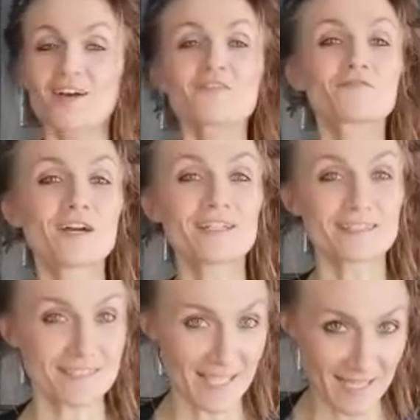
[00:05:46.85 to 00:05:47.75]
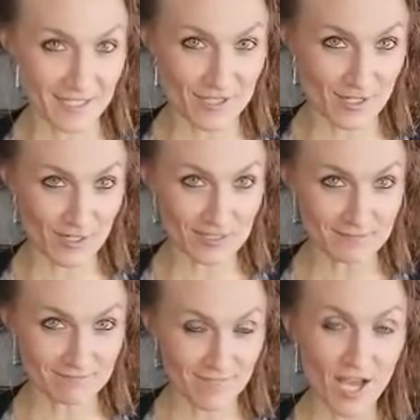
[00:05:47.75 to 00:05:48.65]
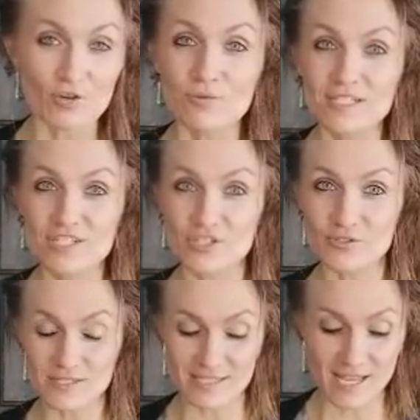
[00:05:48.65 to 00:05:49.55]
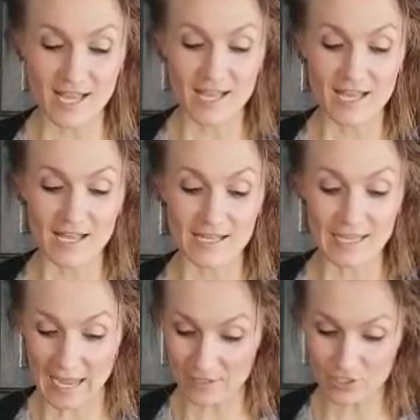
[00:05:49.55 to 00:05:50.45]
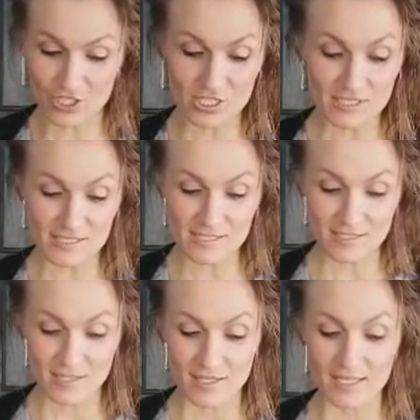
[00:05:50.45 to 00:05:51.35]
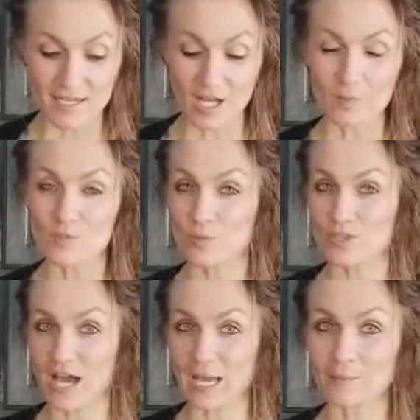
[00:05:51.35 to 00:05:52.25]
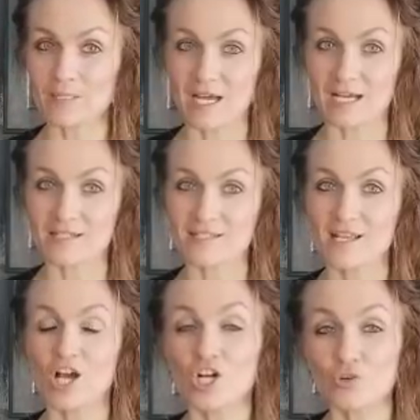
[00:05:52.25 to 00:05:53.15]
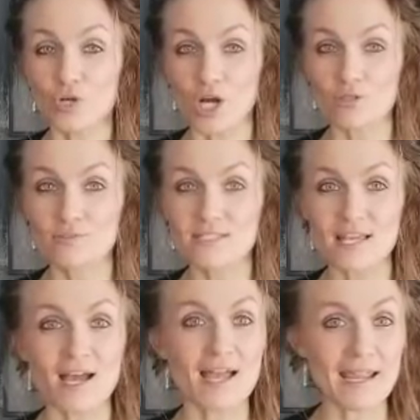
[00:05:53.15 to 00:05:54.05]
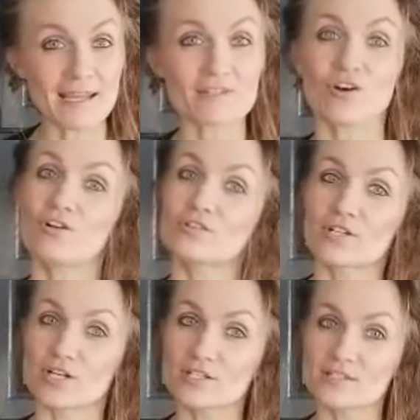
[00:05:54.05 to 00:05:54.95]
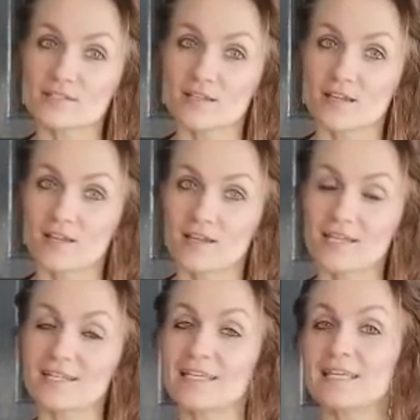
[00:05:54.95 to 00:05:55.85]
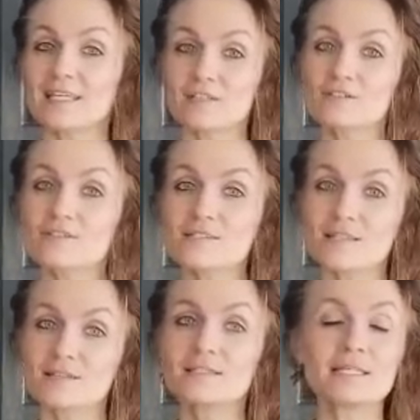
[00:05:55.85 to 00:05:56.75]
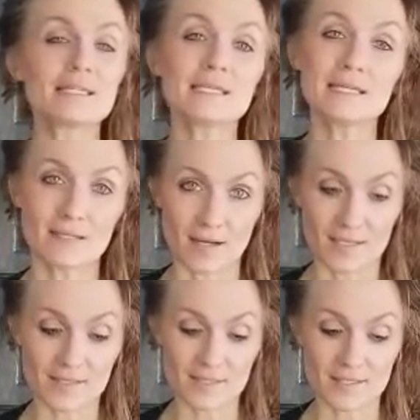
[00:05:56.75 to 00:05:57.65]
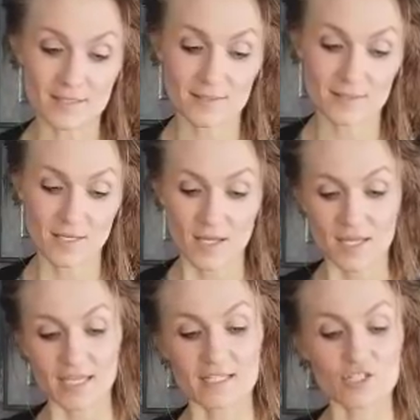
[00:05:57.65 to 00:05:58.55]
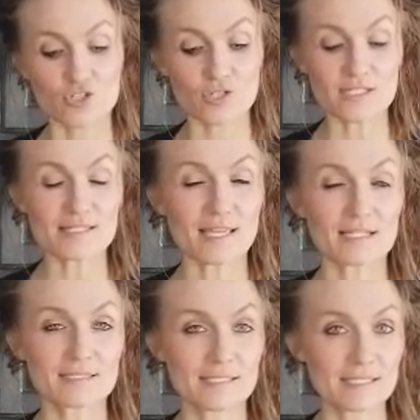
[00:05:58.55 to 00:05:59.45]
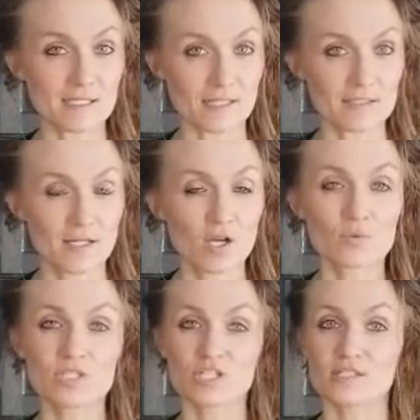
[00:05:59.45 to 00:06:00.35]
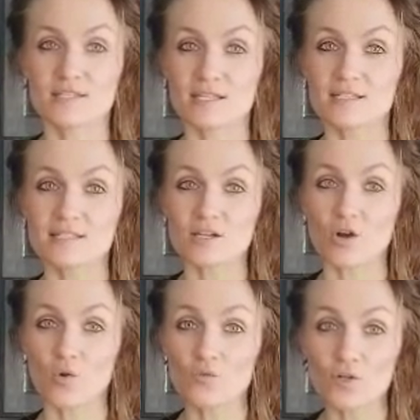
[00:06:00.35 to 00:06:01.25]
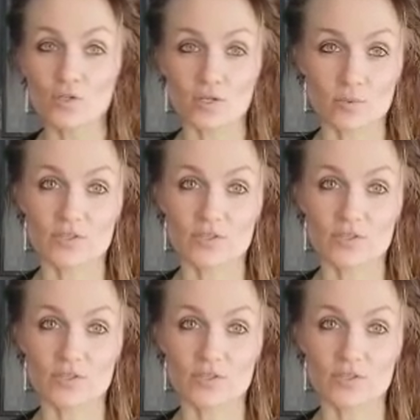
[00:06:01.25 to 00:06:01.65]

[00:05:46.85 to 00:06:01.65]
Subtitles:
fight cancer, reduce allergies. It helps with IBS, Crohn's, and ulcers. It heals leaky gut. It treats candida, which is yeast overgrowth.